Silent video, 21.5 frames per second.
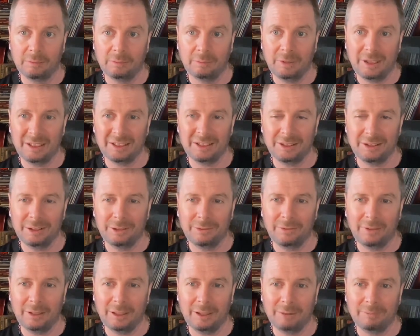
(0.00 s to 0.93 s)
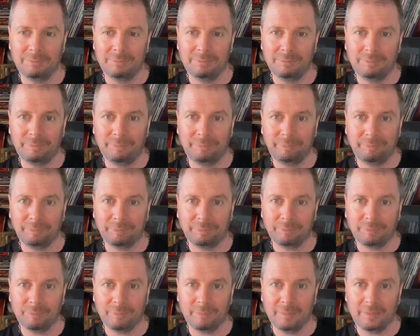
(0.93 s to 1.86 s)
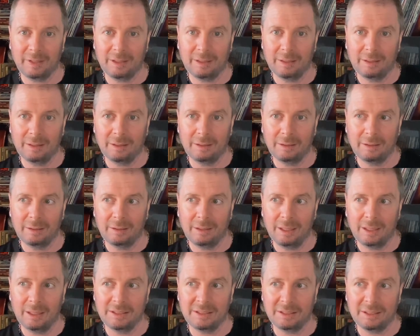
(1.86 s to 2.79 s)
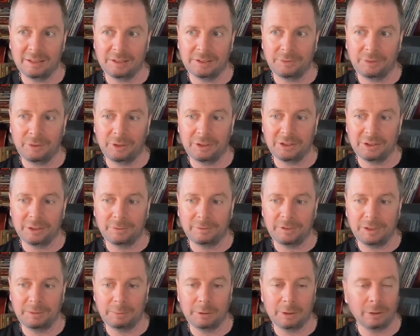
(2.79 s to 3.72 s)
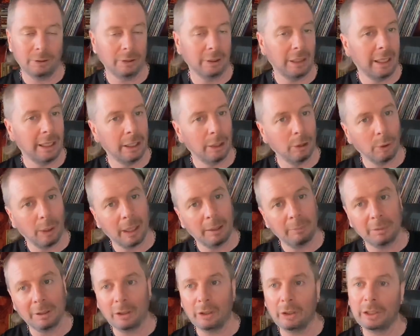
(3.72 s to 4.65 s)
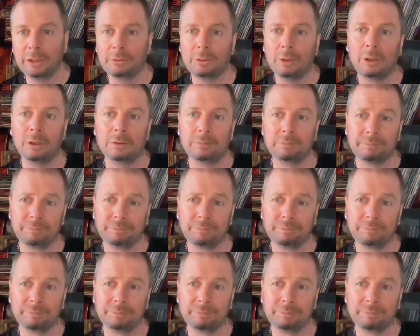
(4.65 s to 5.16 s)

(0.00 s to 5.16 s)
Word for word: Yeah, sort of, um, yeah, it sounds very sort of typical AOR melodic rock.